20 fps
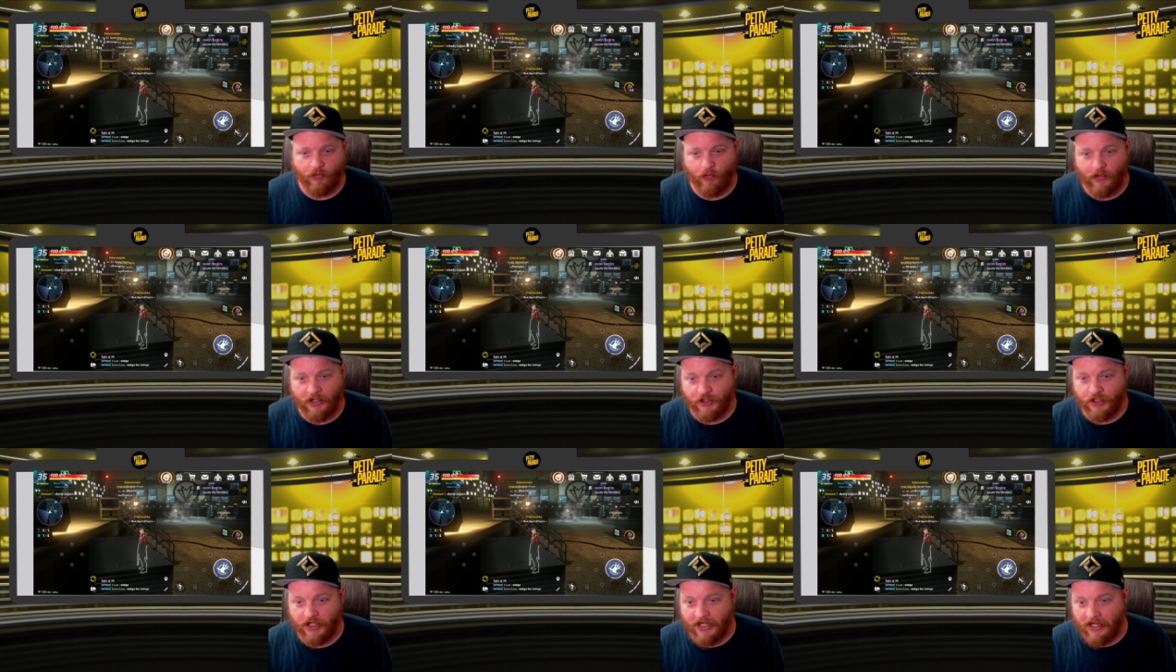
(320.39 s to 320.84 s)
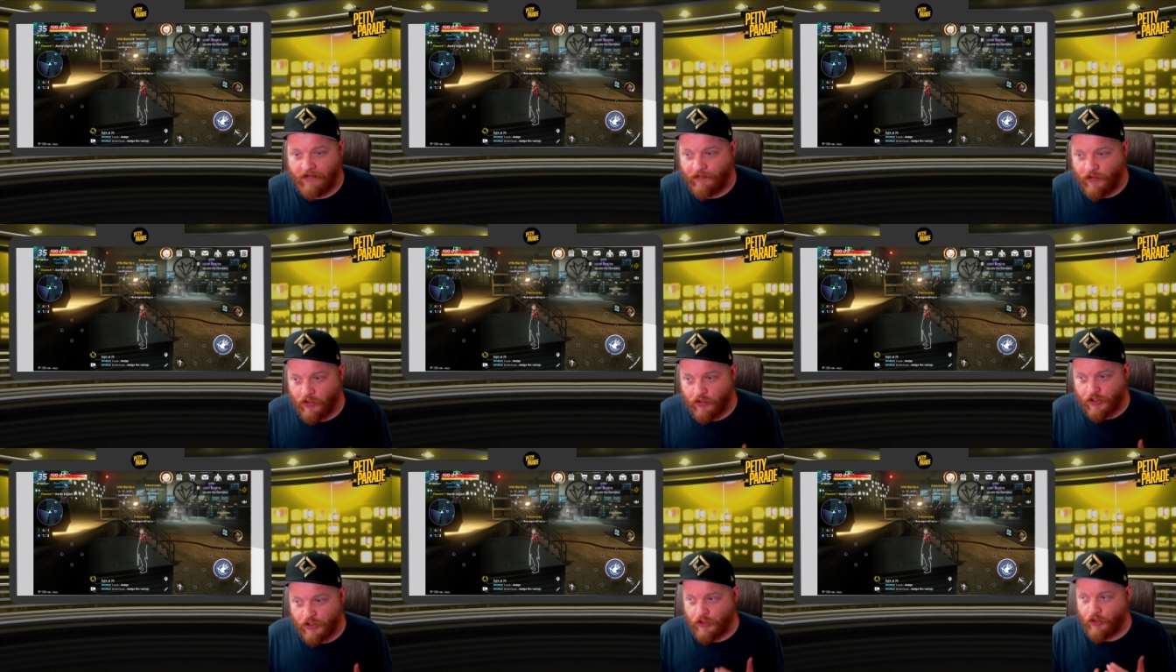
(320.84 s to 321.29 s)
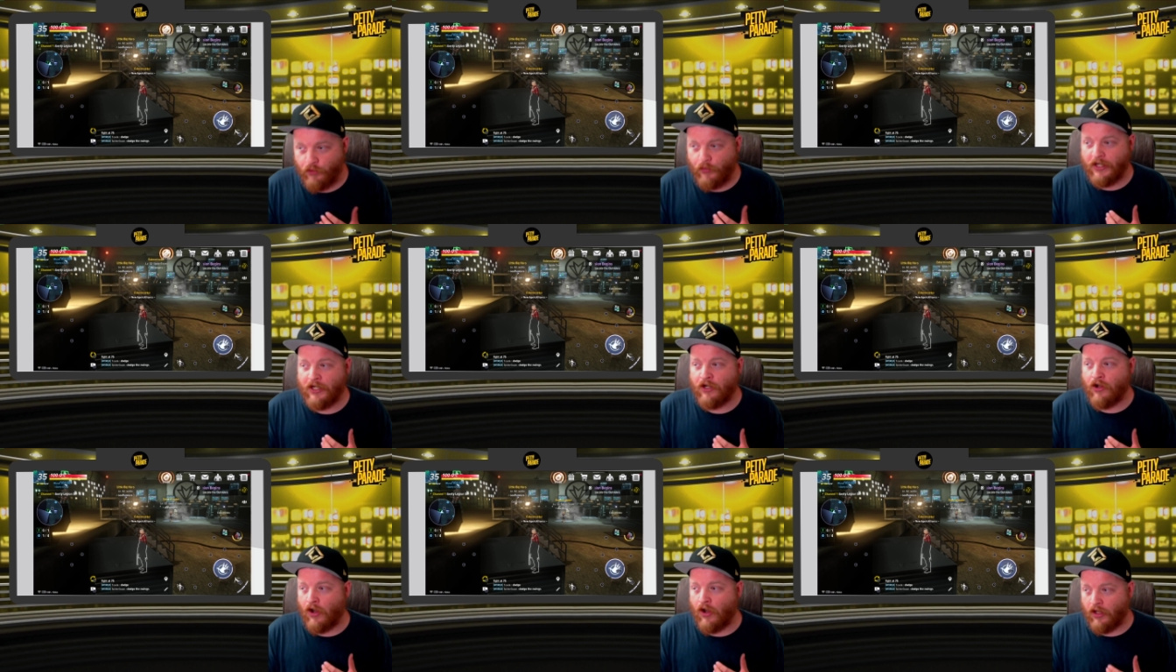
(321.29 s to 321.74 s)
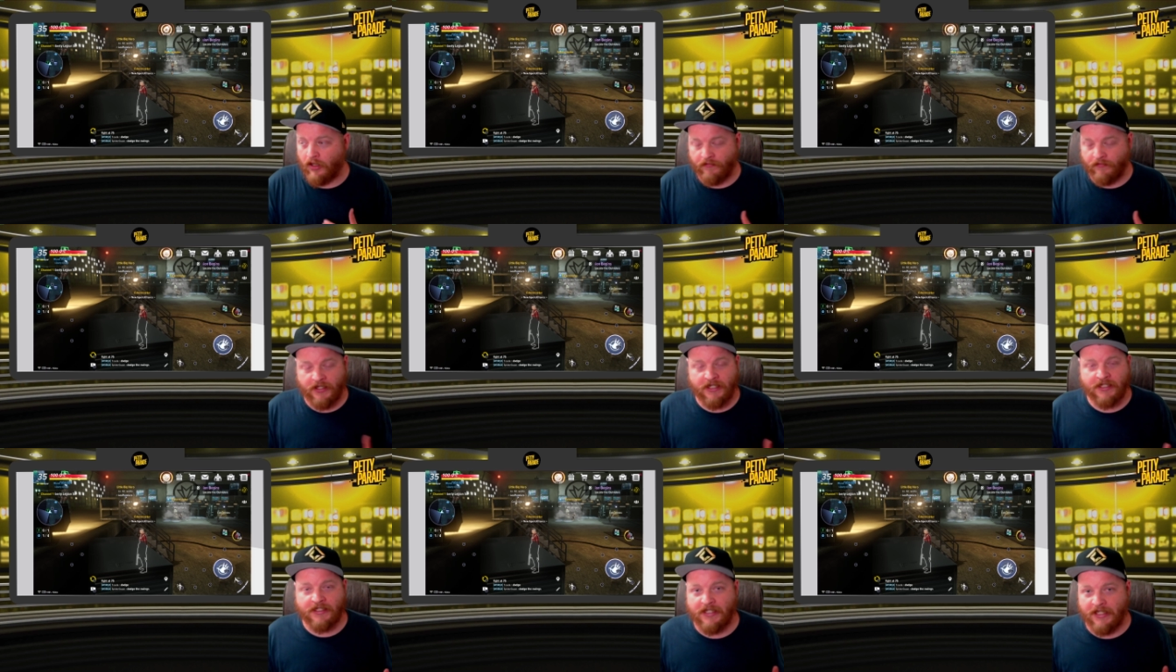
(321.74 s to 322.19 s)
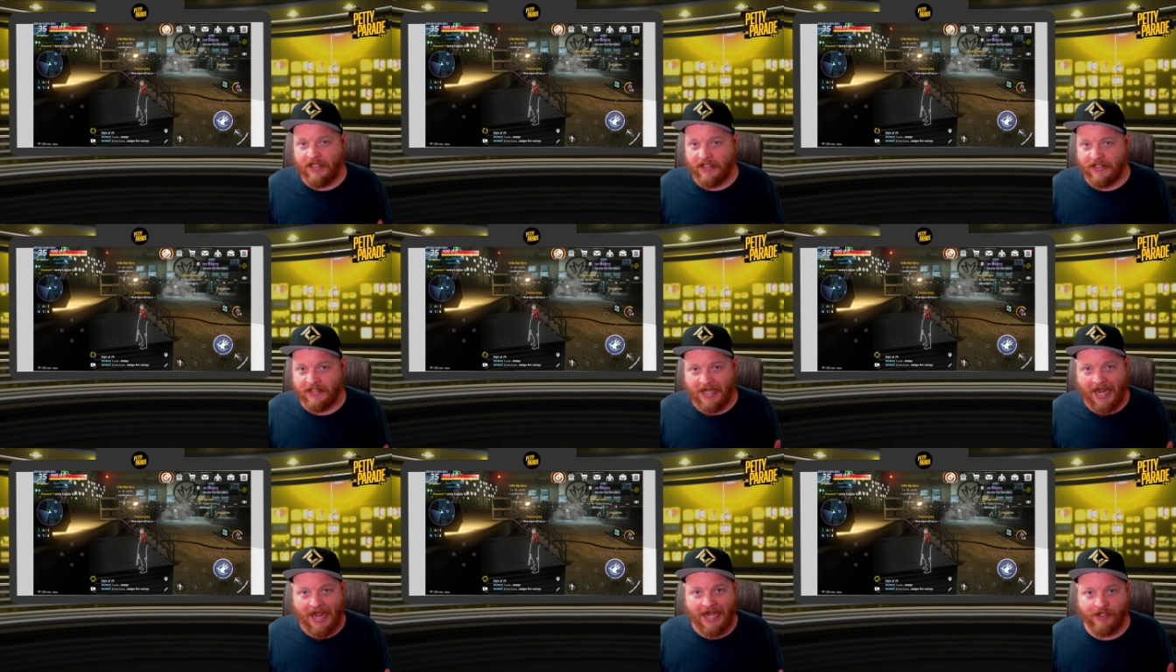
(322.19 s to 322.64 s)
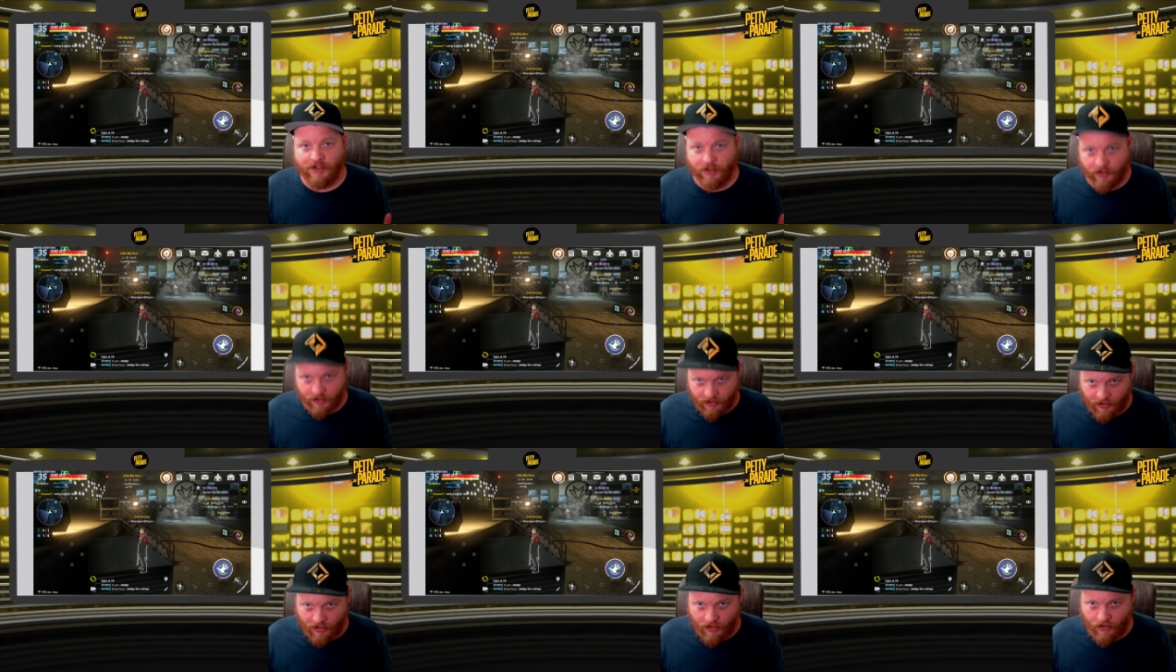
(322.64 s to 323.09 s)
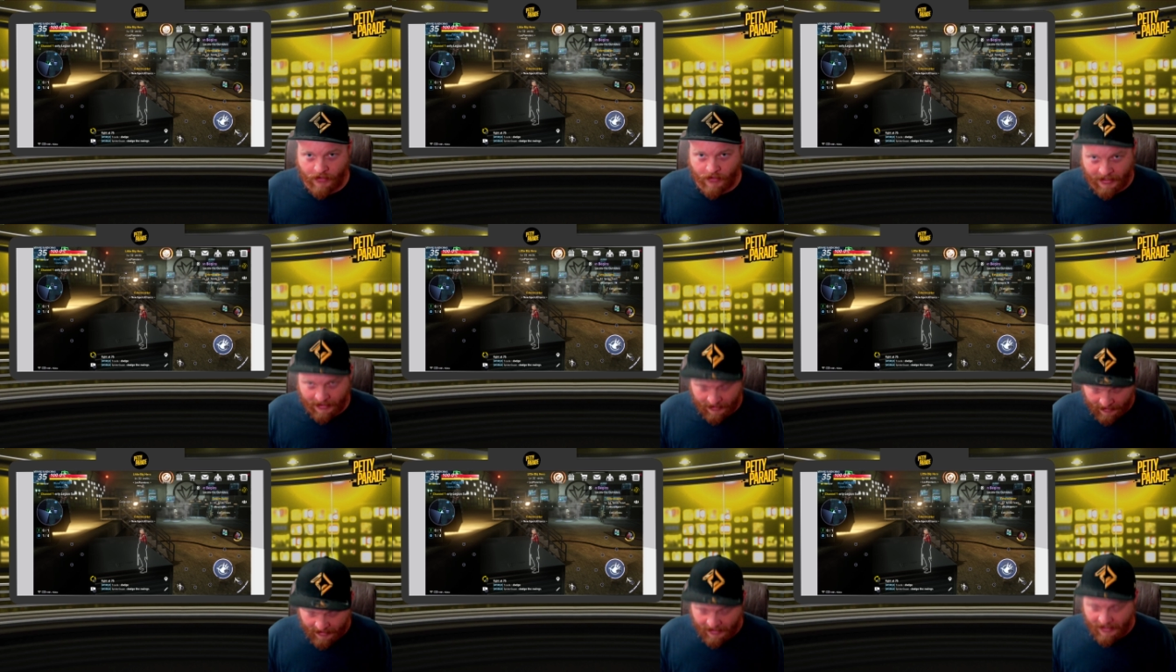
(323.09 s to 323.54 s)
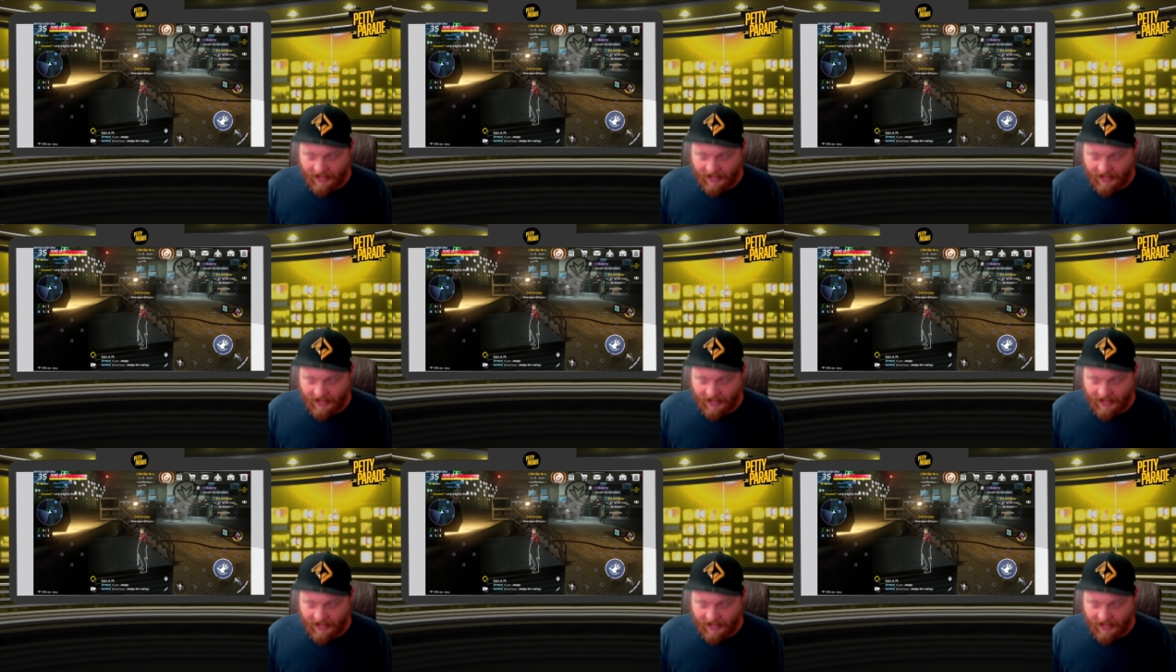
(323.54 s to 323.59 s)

which if you're doing all of these things as you're going,